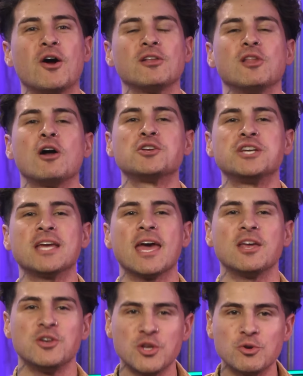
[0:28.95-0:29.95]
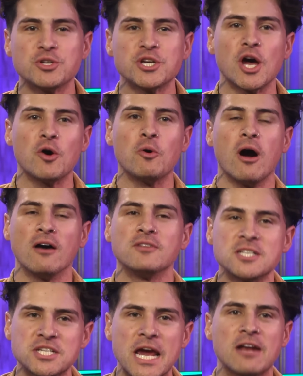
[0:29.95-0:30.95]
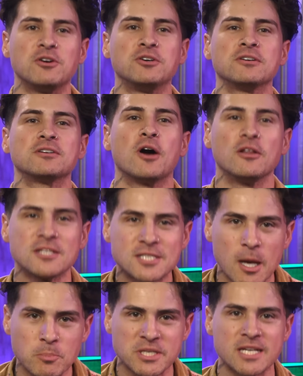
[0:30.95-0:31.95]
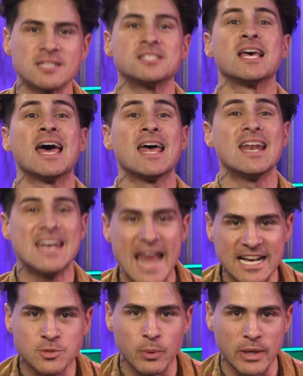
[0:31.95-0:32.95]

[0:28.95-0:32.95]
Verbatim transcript: are launching a new show on this channel called Assumptions next